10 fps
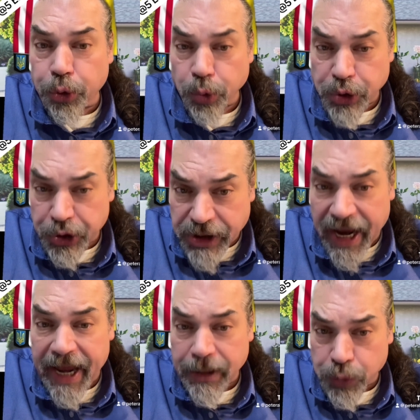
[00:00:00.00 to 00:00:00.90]
who
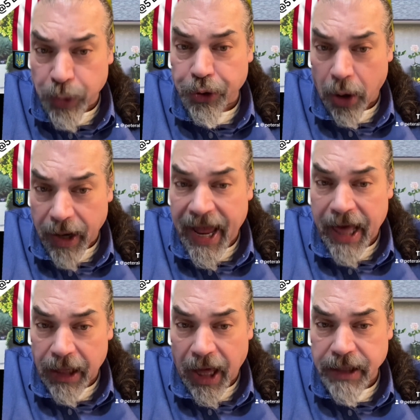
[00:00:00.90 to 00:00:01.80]
stands with our
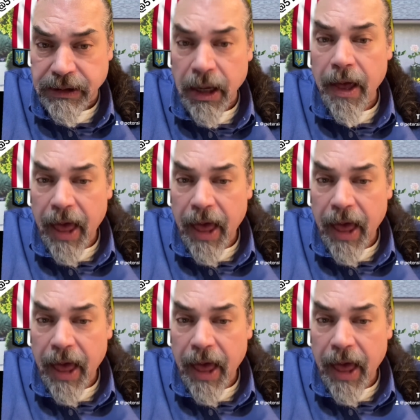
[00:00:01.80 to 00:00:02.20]
allies,